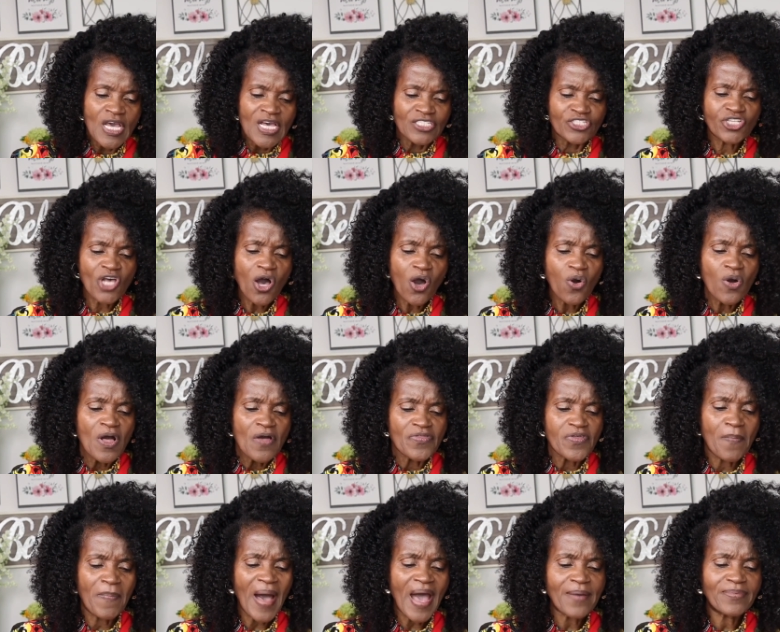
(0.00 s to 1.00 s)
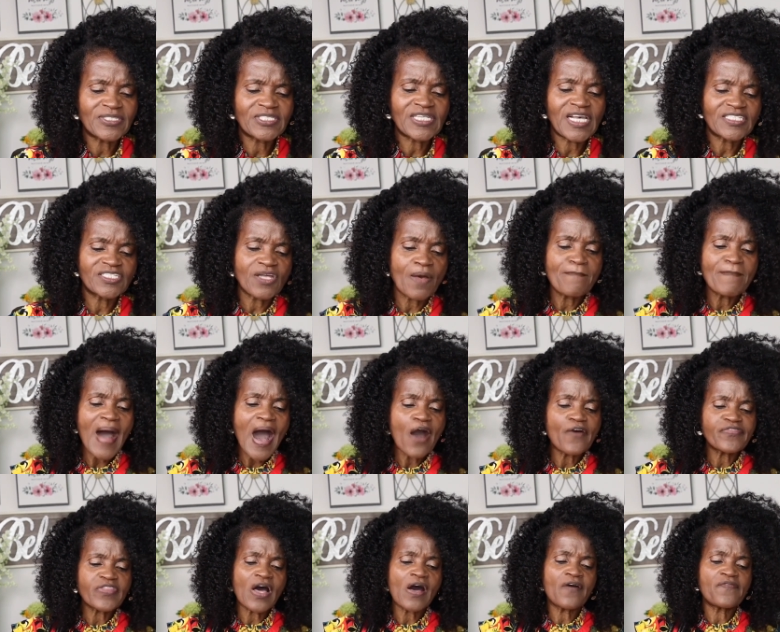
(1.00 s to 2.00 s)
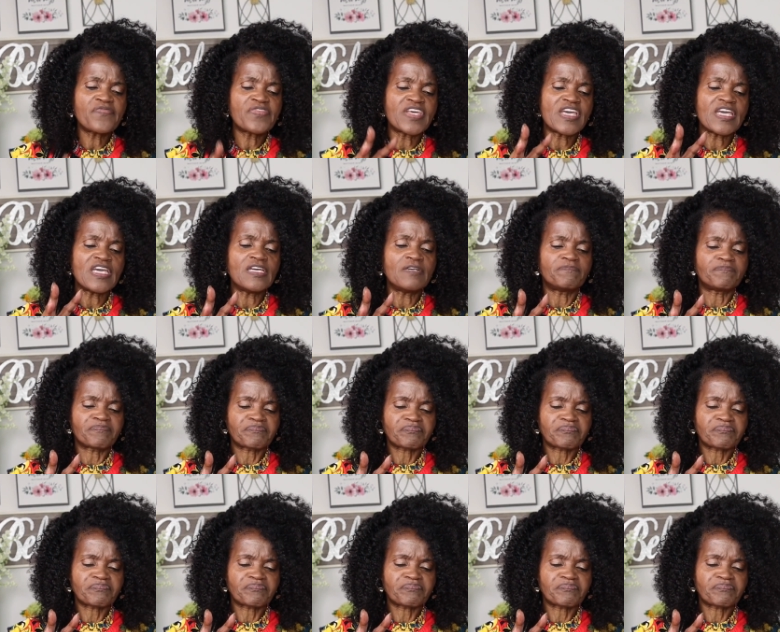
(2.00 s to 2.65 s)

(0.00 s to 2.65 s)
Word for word: So the Bible says, "The mouth of the